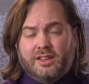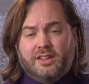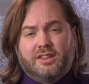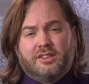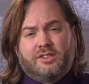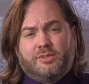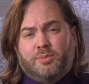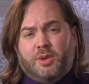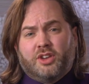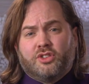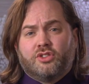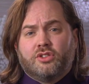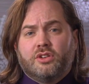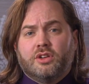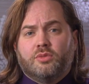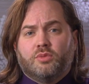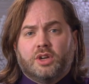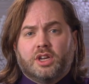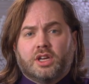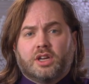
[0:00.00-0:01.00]
especially
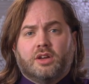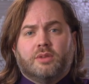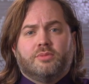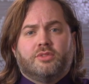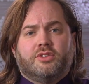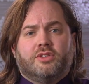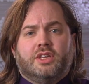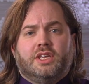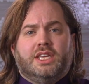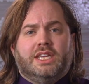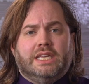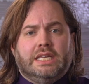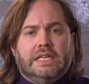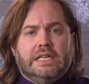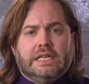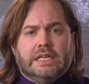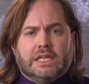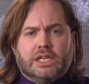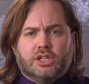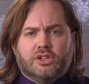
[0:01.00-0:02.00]
when it comes to
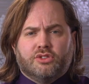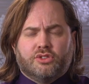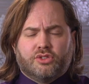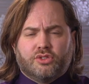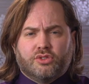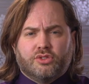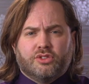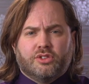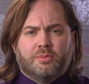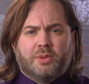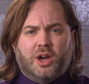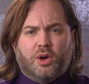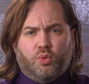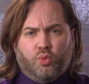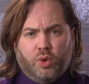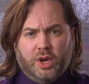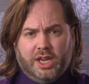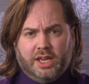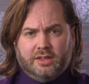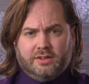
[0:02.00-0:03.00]
eating and concerns about
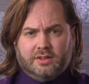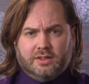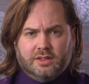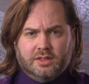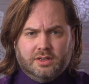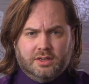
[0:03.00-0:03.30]
weight.